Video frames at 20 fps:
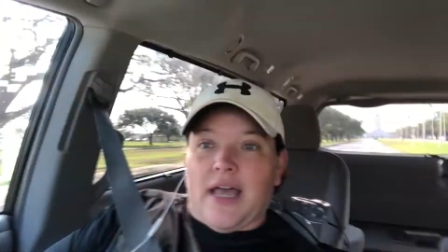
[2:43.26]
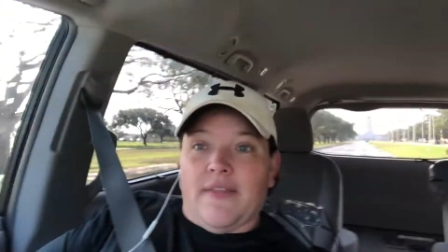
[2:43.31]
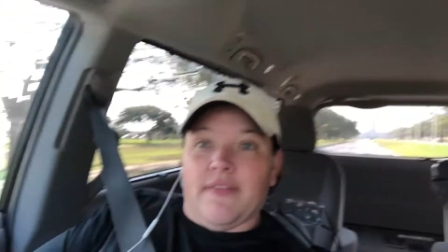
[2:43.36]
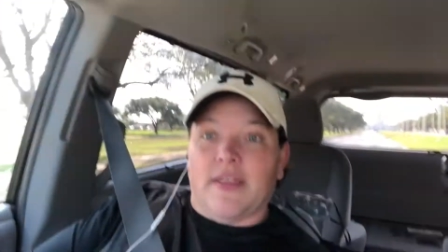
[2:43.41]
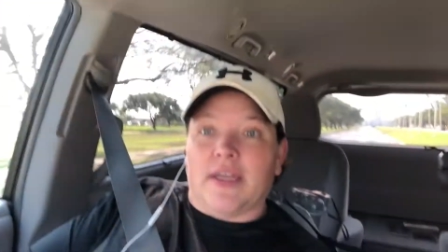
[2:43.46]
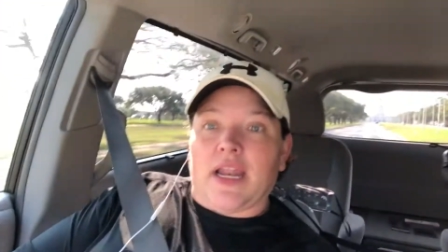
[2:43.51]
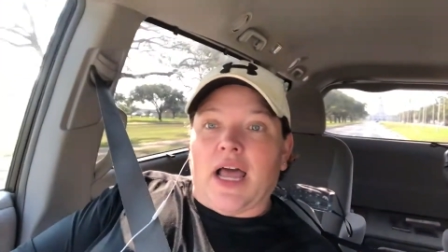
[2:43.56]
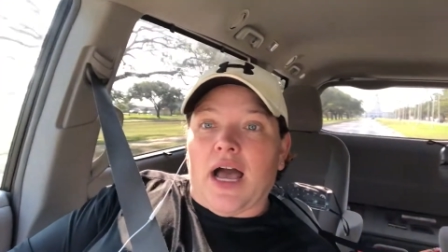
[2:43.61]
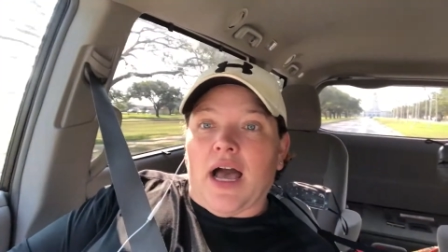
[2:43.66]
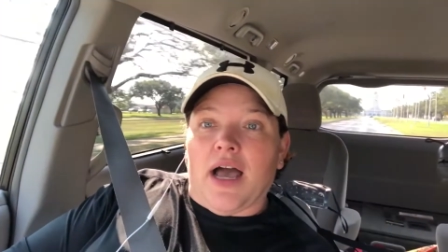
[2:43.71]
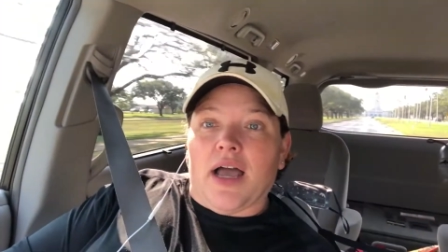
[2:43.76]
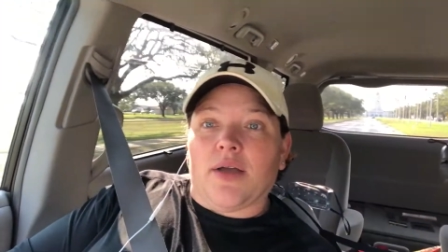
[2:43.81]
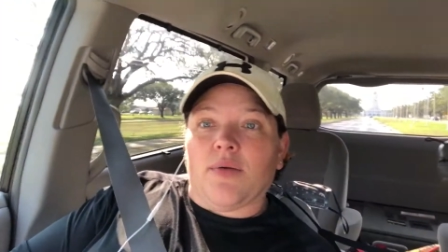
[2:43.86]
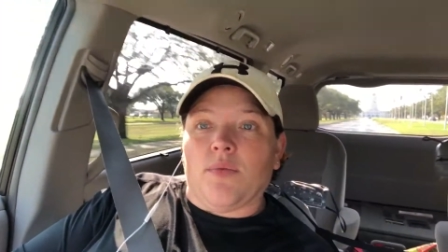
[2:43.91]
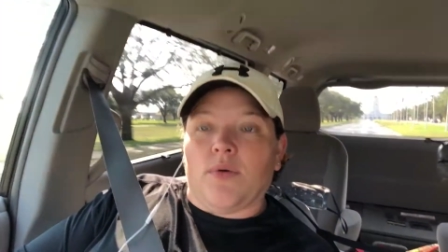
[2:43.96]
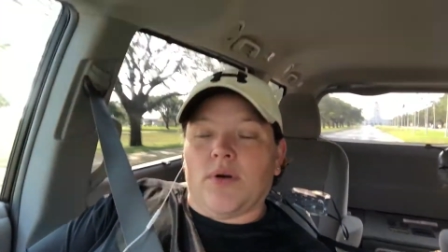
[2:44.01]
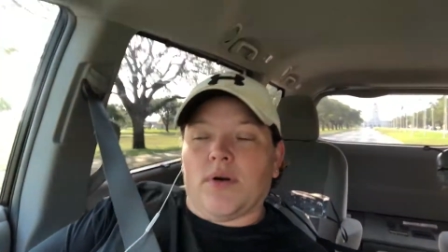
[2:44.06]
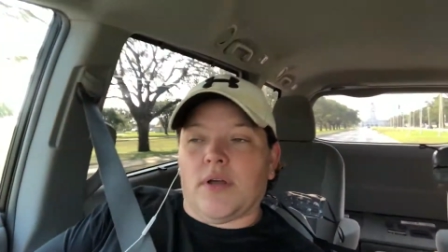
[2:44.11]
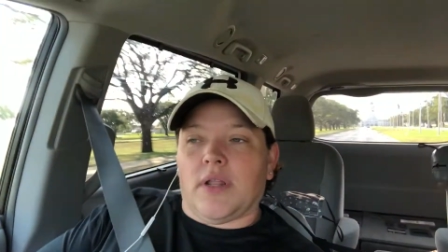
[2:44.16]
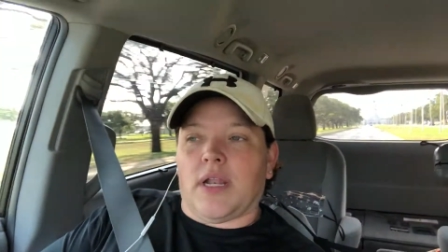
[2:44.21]
and then floor. I
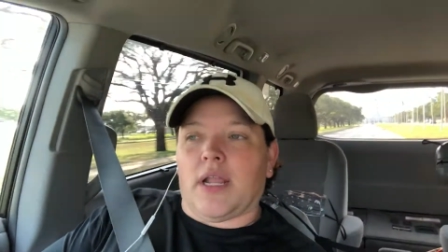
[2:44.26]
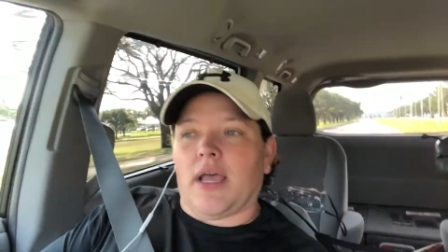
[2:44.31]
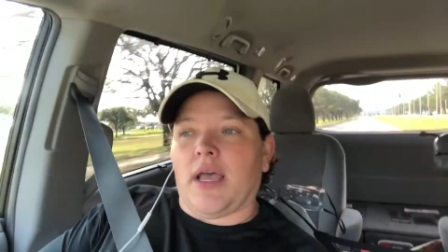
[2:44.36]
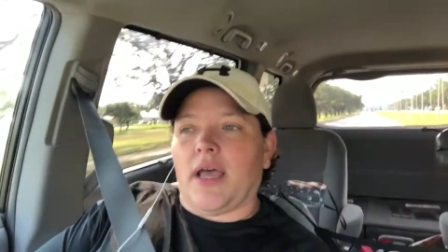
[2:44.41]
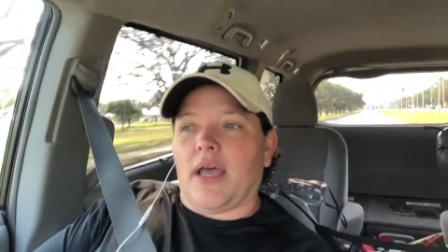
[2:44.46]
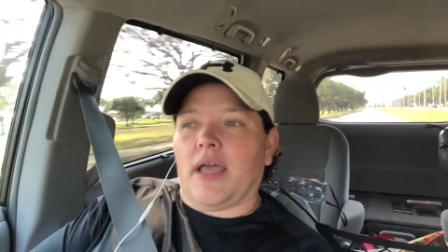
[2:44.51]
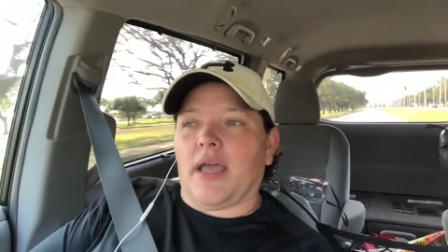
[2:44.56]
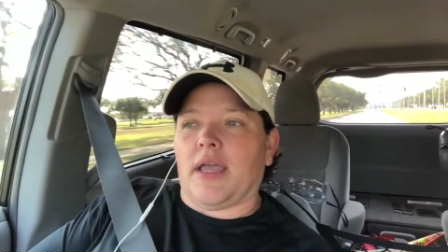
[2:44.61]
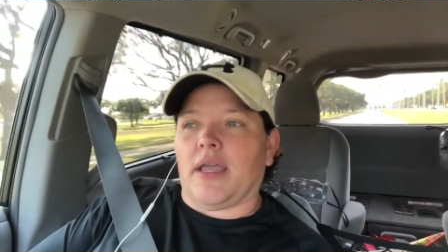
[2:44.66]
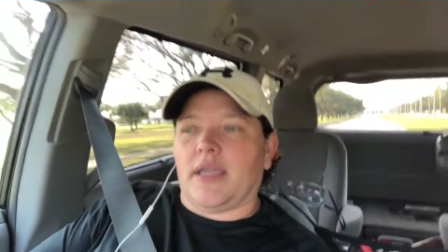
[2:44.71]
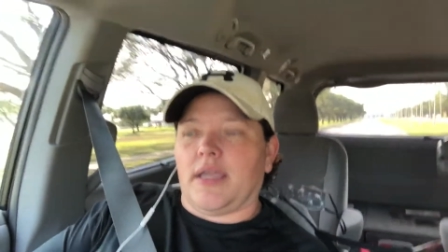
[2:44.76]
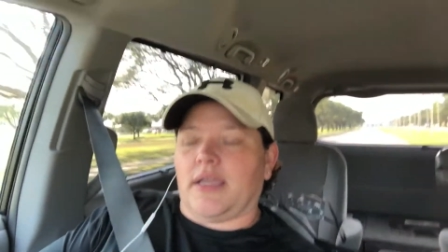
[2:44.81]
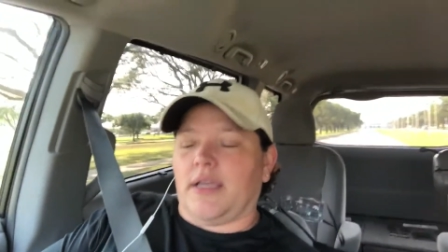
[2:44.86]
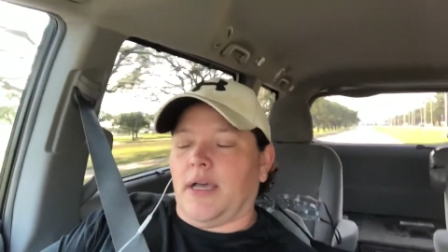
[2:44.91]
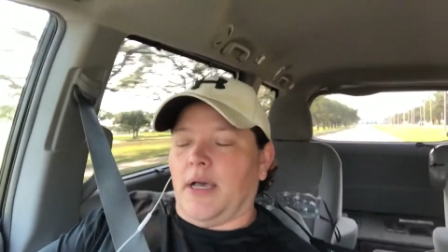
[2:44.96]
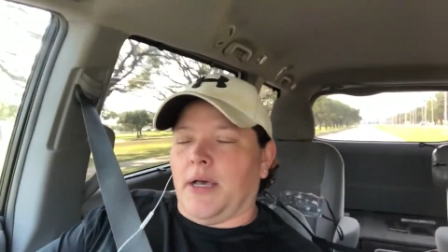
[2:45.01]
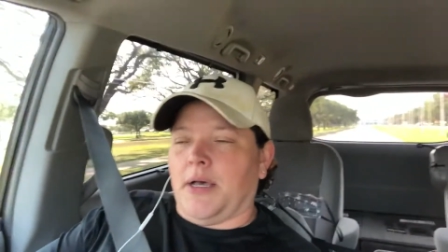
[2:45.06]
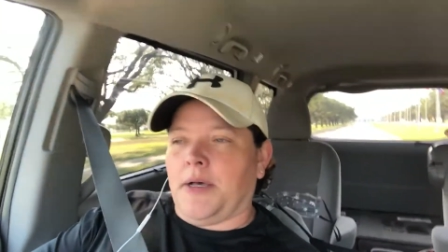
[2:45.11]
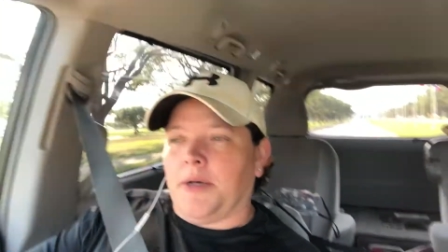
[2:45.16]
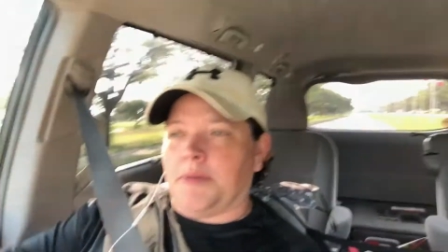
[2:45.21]
want a
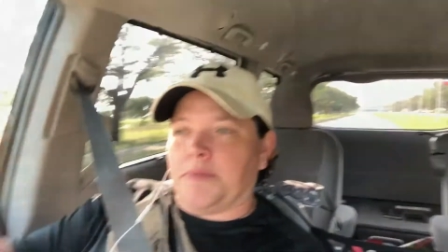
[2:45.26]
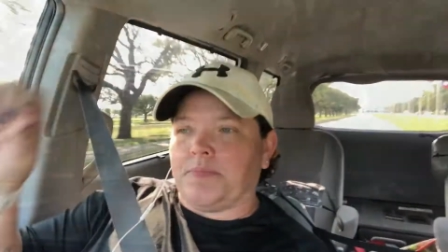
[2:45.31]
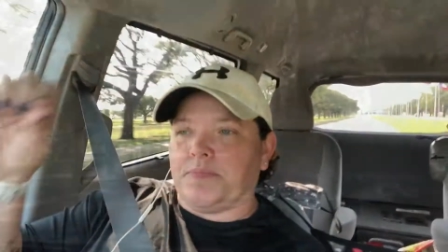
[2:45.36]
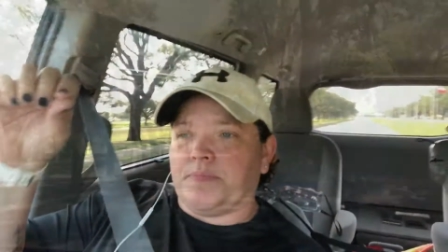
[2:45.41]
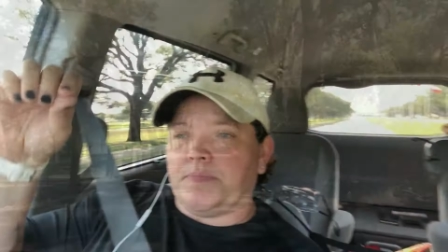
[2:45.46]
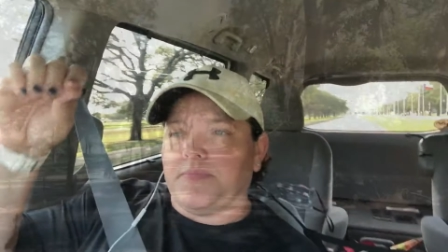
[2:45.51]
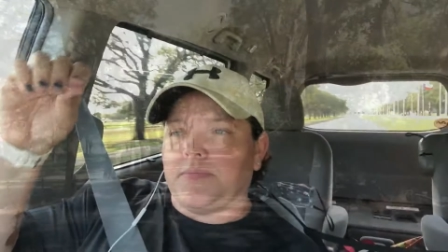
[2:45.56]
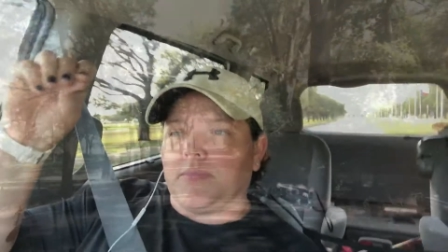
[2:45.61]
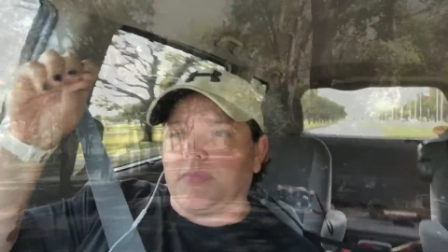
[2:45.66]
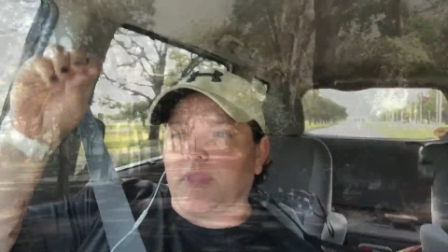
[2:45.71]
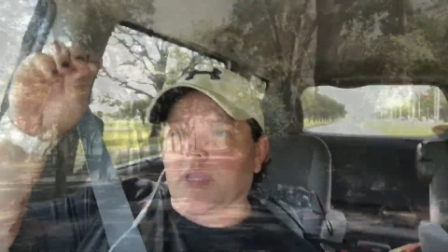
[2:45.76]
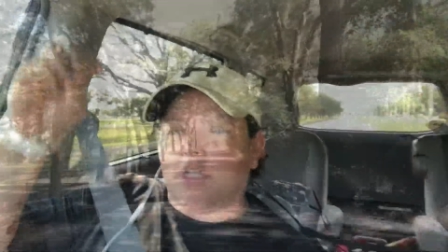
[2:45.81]
um,